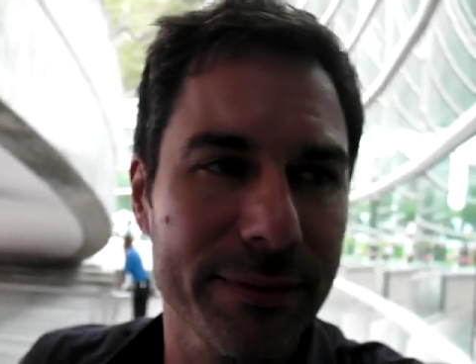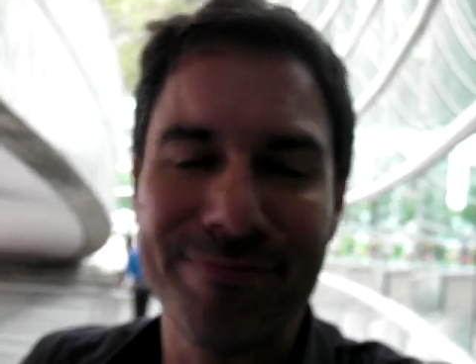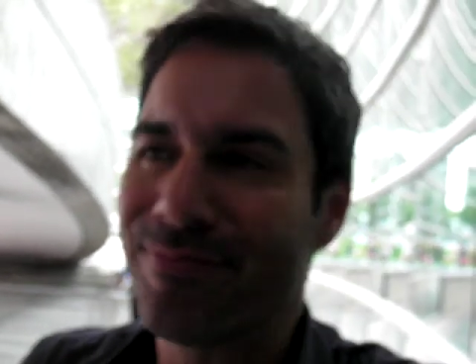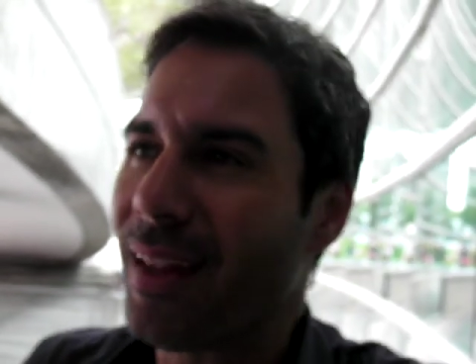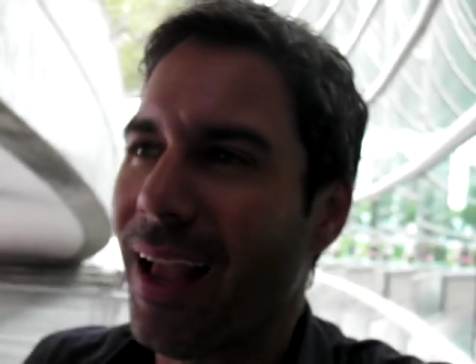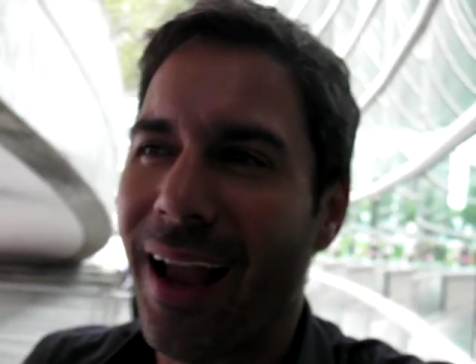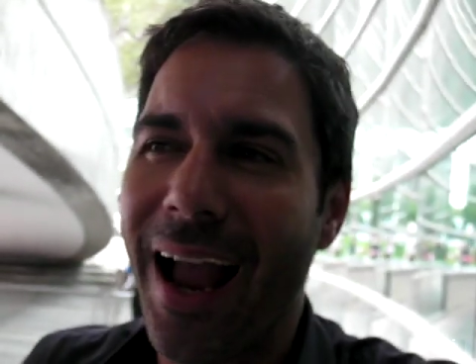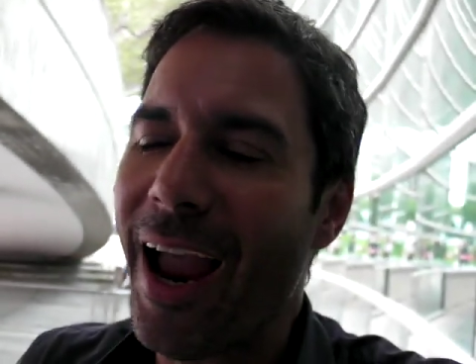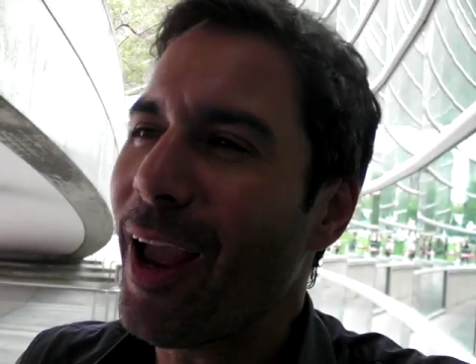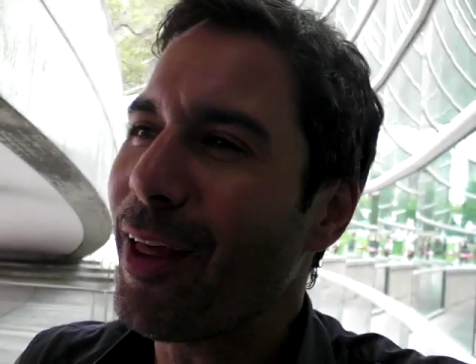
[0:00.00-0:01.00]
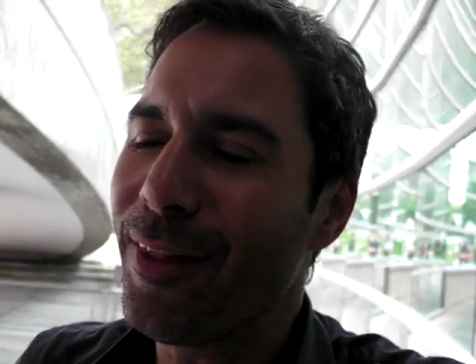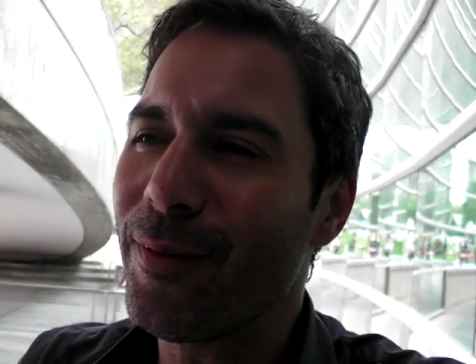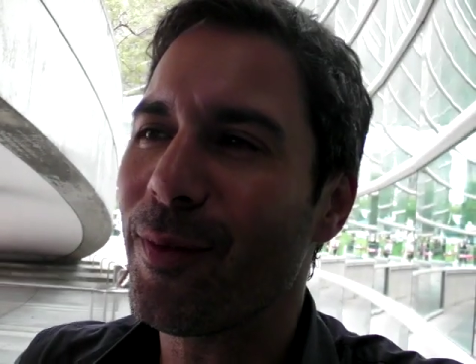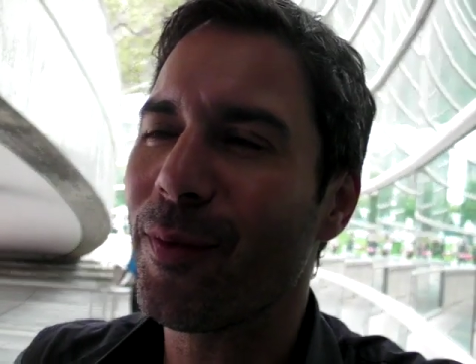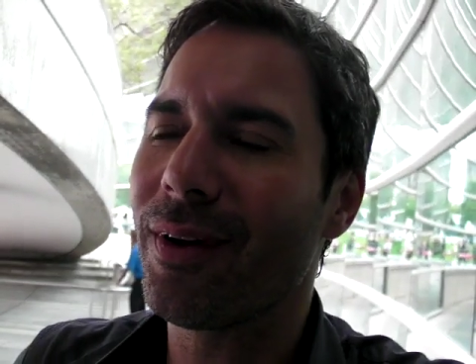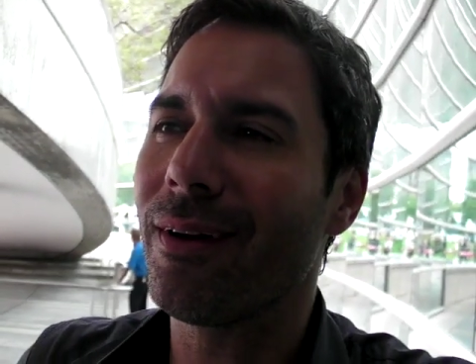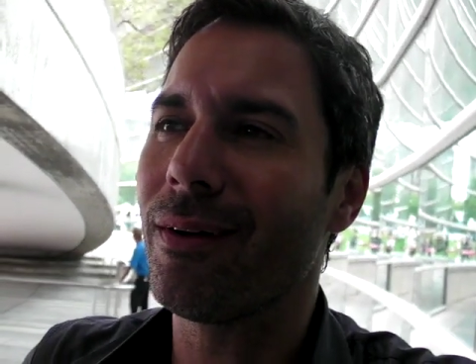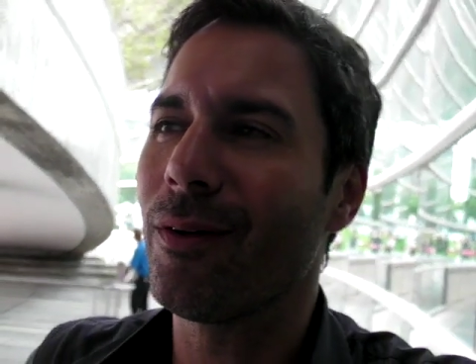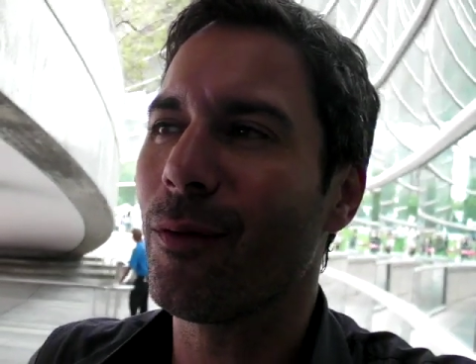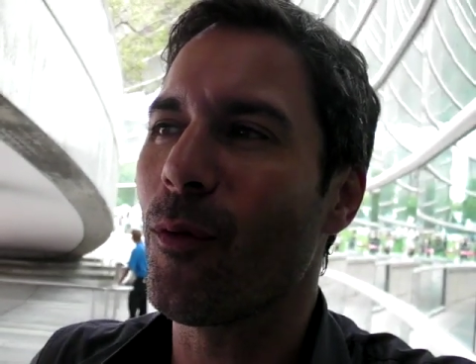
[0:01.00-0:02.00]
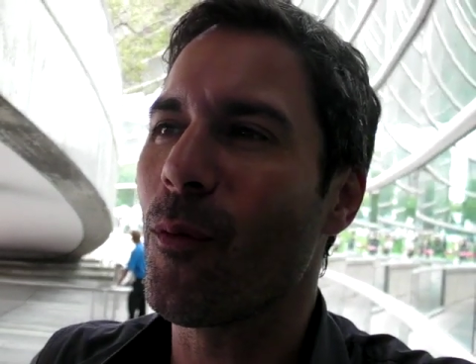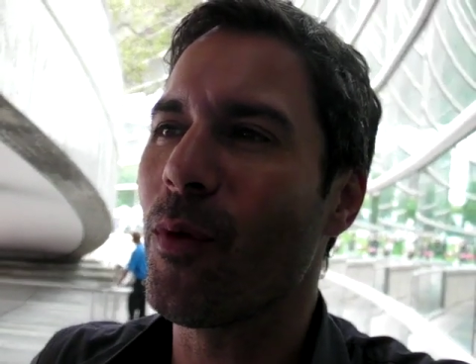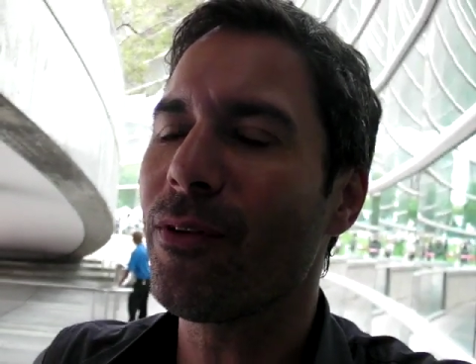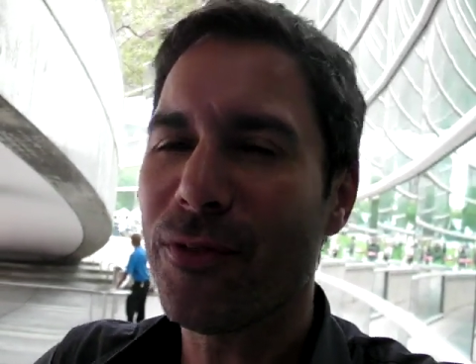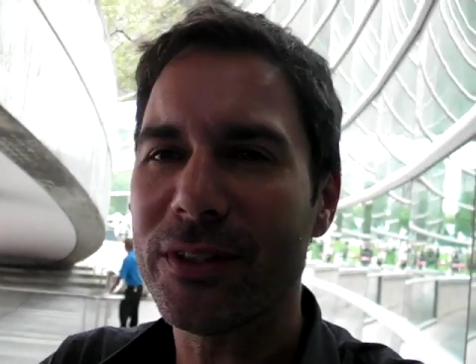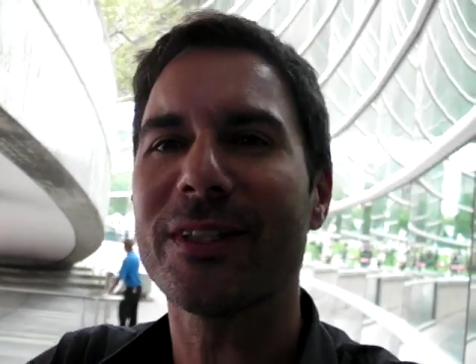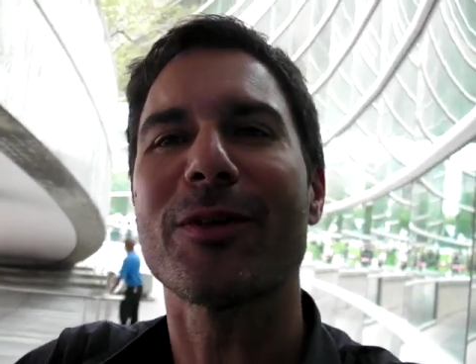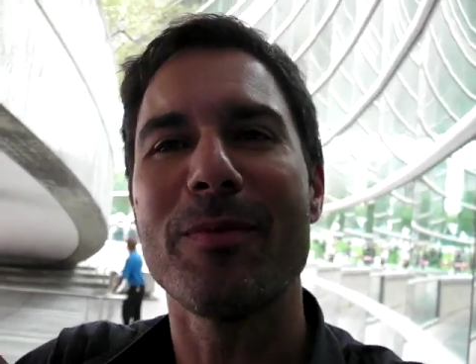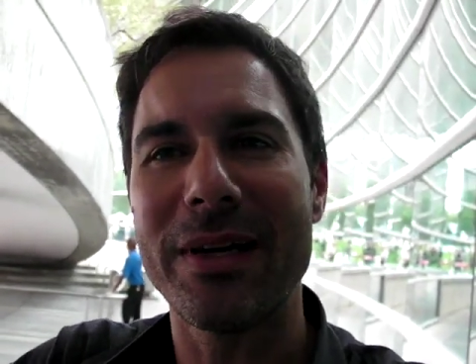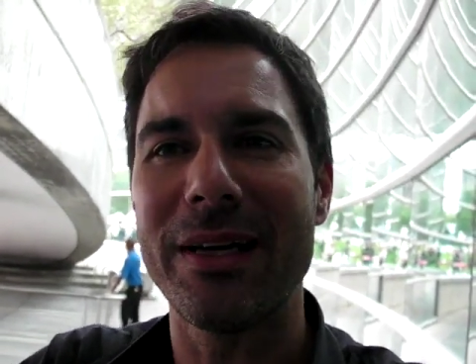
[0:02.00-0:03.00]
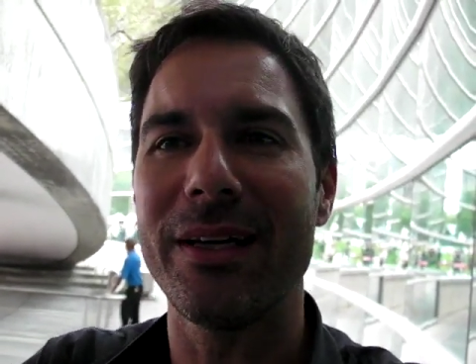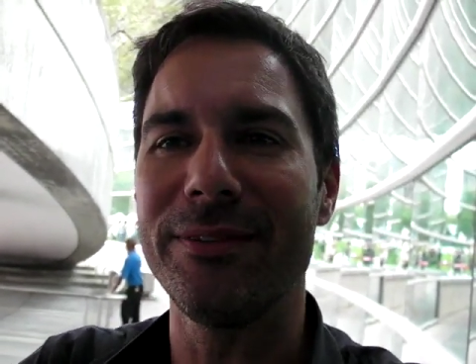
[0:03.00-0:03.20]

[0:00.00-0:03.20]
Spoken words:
I think what it feels like to me